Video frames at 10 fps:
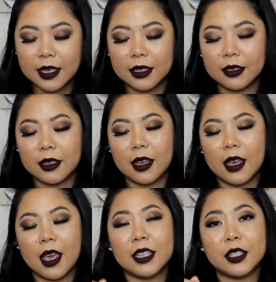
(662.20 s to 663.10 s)
is
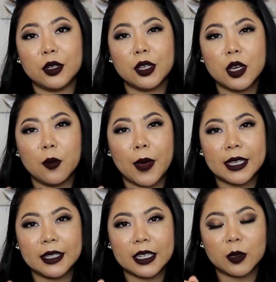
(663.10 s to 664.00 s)
a Studio
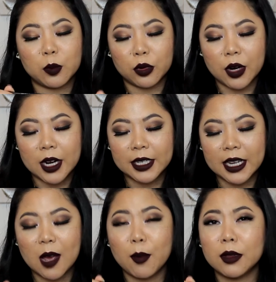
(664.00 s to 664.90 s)
Basics brush,
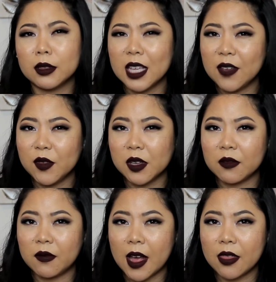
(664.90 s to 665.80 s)
and I believe you
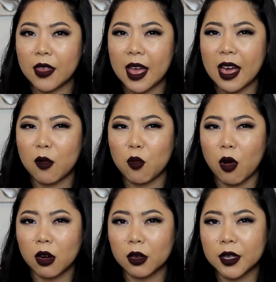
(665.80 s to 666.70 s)
can find that at
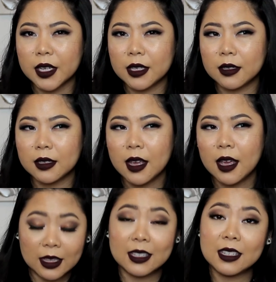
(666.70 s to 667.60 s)
Walgreens.
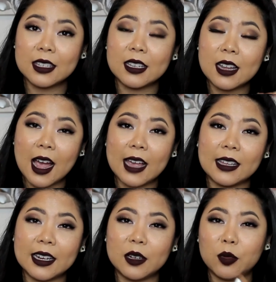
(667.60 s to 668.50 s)
This is an
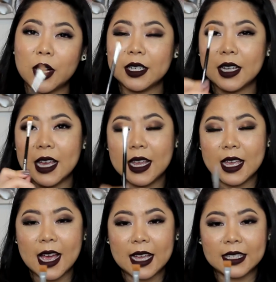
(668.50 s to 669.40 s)
eyeliner brush, and
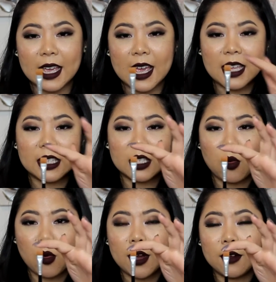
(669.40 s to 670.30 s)
it has a
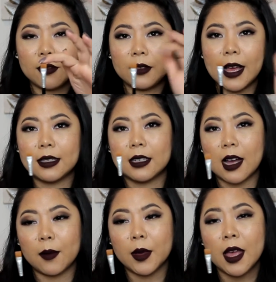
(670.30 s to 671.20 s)
square flat
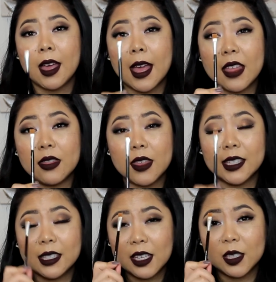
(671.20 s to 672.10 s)
top. And
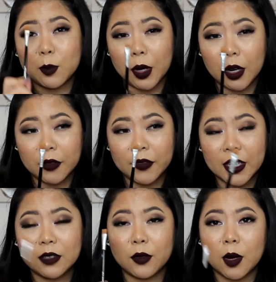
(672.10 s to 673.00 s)
this is
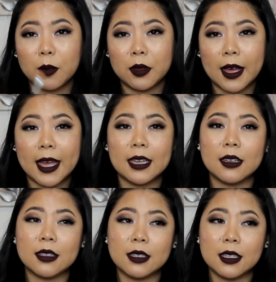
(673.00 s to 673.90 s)
perfect for applying
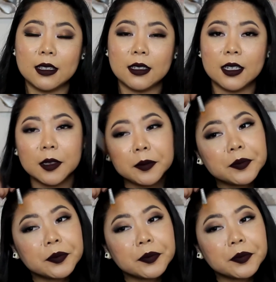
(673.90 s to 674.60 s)
concealer